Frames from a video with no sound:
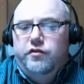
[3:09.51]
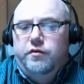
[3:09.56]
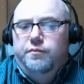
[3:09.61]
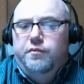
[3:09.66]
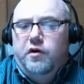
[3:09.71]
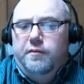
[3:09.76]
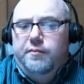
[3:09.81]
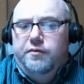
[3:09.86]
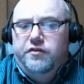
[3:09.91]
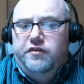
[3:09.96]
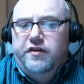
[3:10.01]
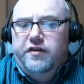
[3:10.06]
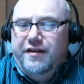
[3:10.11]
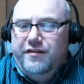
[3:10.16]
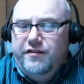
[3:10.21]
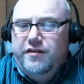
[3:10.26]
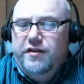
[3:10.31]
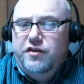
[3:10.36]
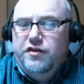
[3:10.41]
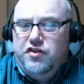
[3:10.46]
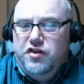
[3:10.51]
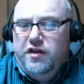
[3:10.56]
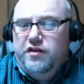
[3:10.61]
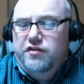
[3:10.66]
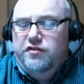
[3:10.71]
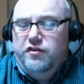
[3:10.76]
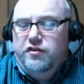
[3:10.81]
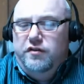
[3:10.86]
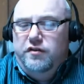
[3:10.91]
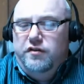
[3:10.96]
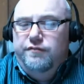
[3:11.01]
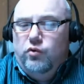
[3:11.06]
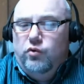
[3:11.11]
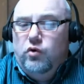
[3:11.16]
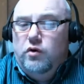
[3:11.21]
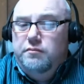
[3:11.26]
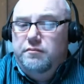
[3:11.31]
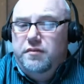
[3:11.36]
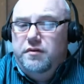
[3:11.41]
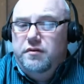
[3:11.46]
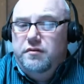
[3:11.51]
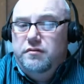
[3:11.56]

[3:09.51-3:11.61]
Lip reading: the purpose? Is it just to inform?